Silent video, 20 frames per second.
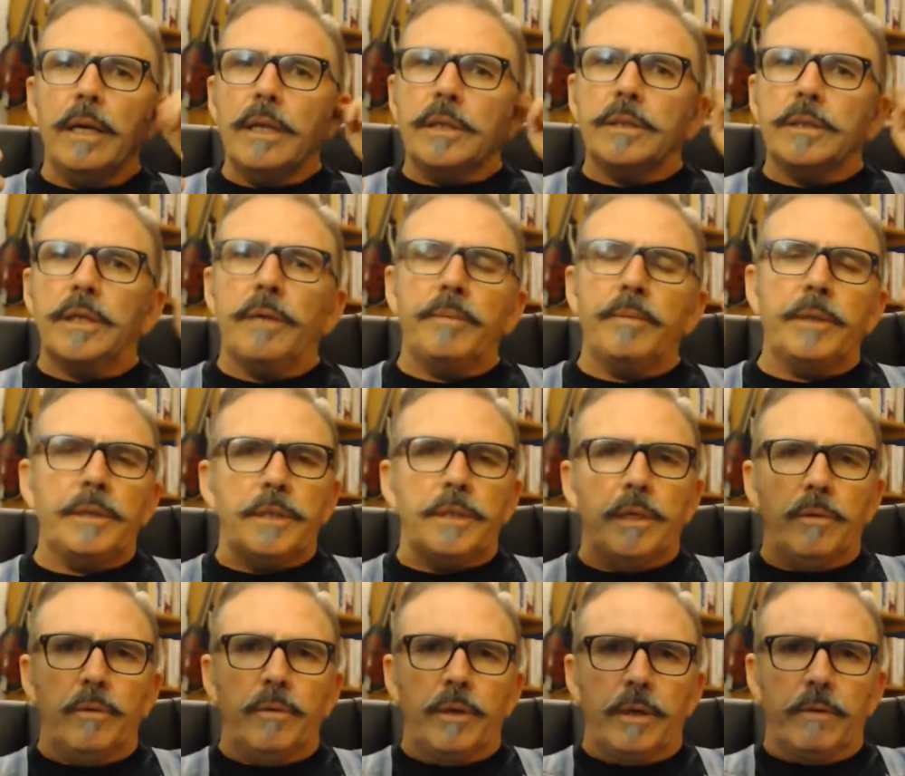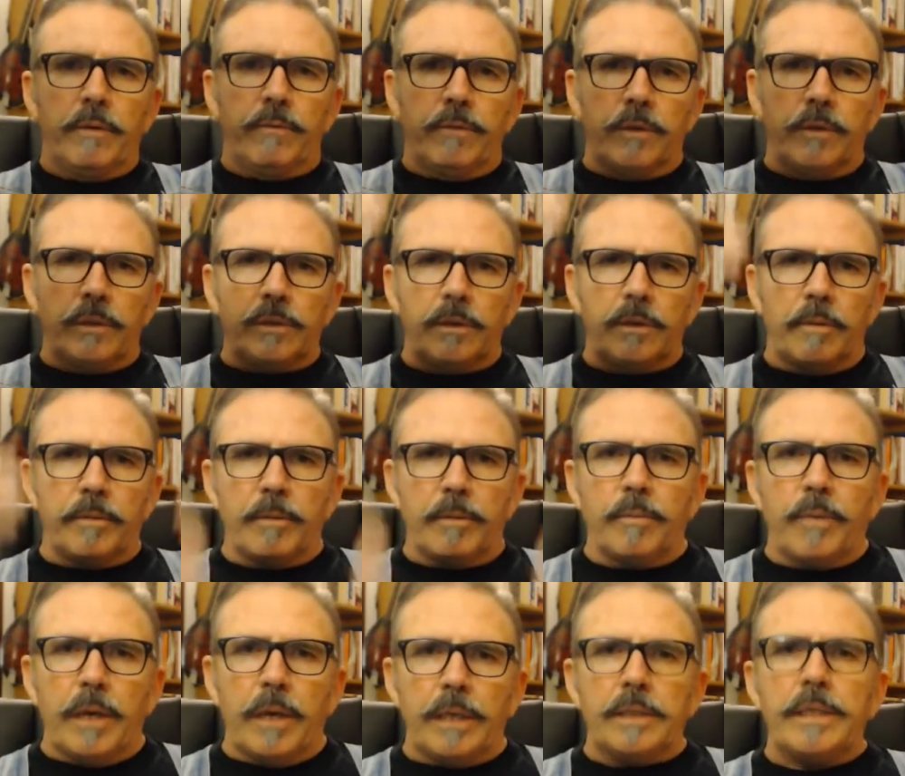CBT working from the top of the
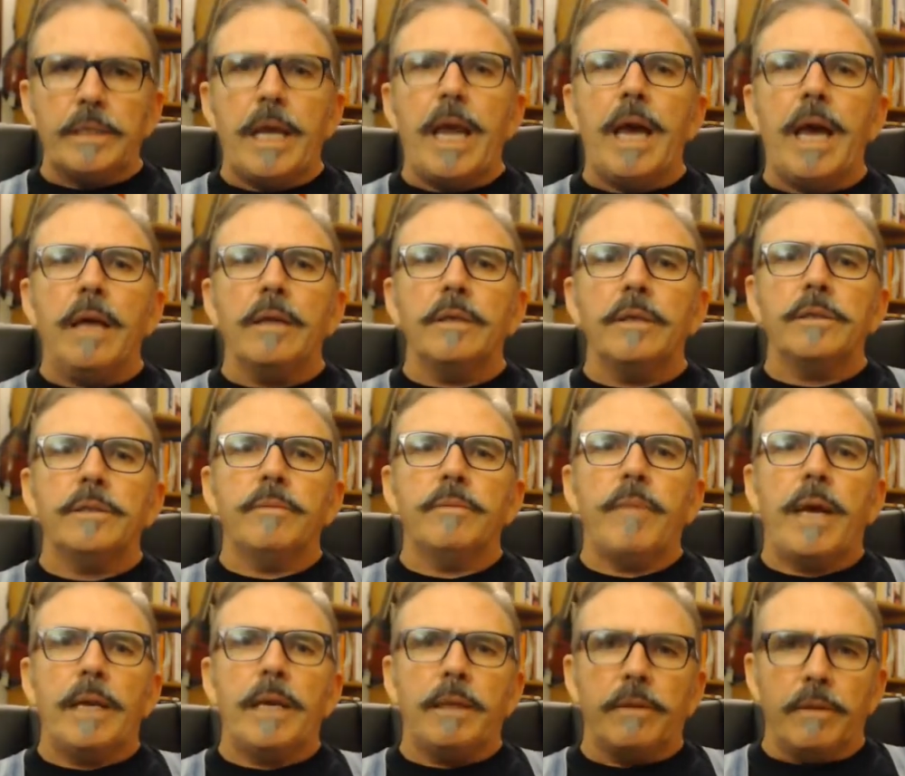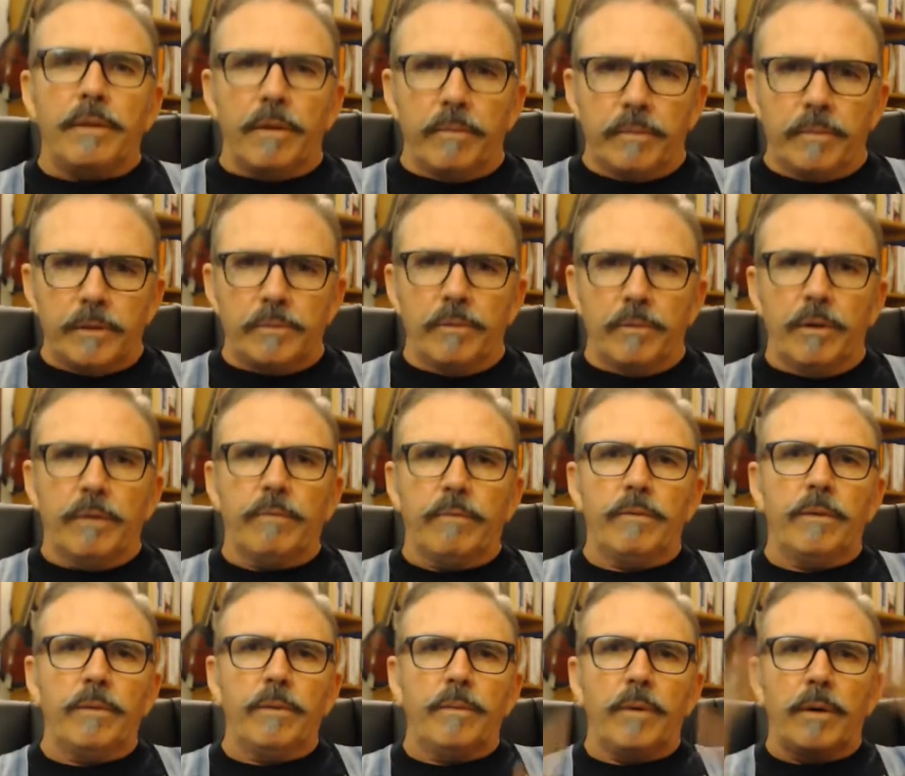brain down, and somatic therapies working from
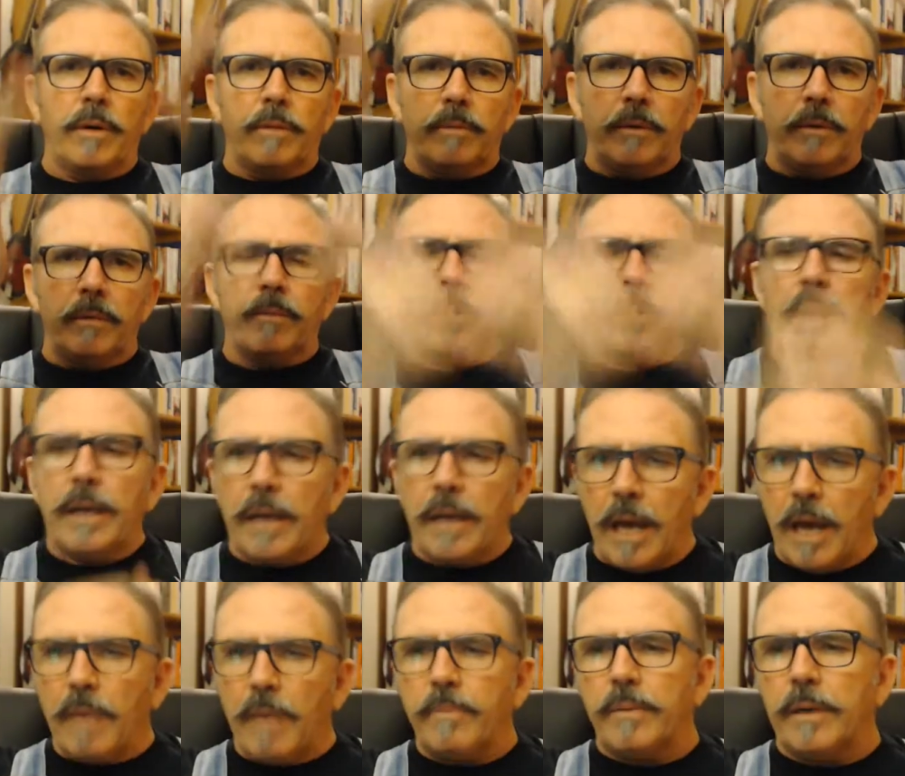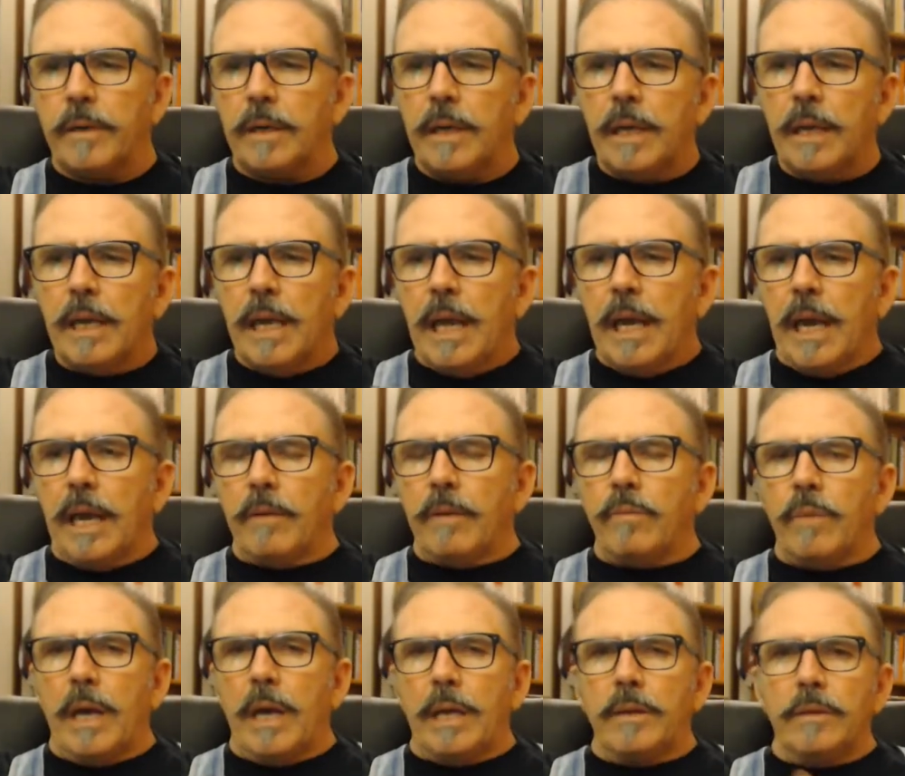the bottom of the brain up,
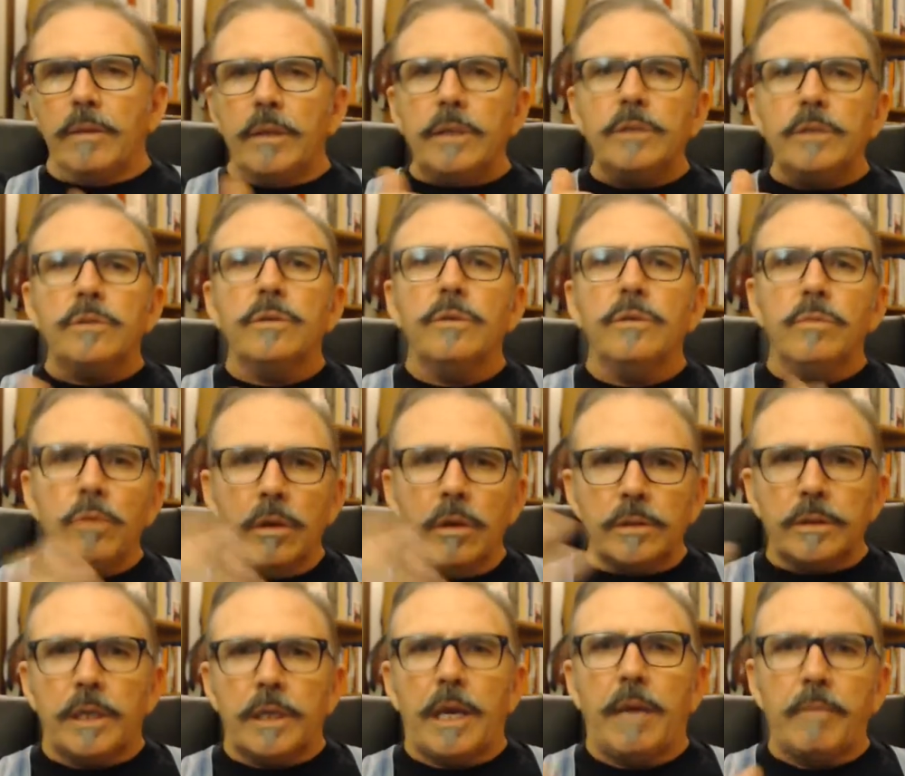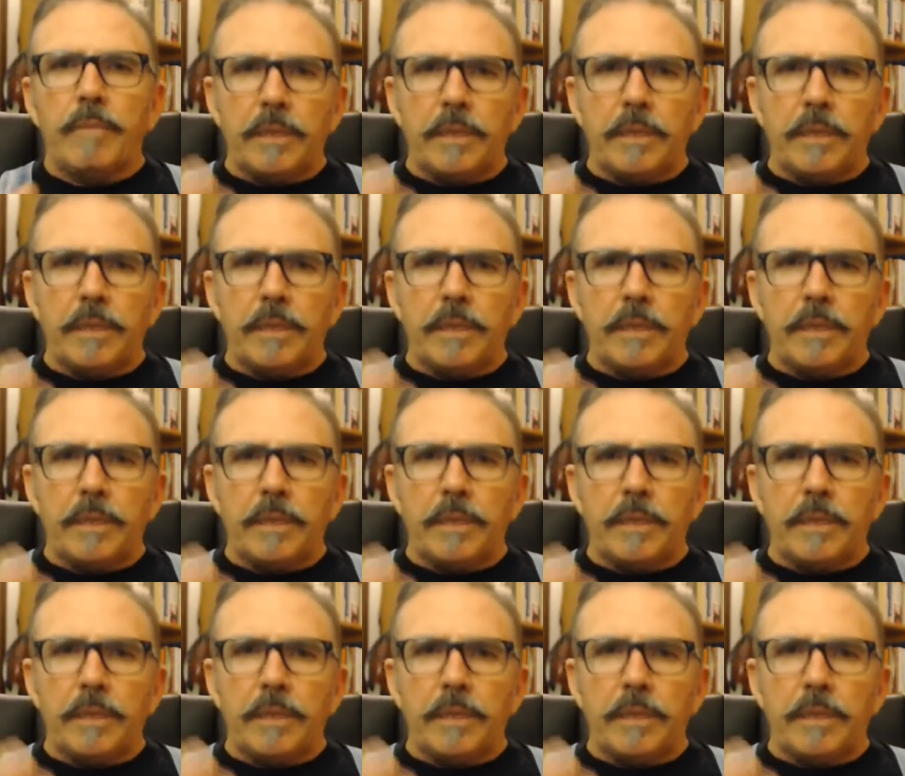and these two worlds are coming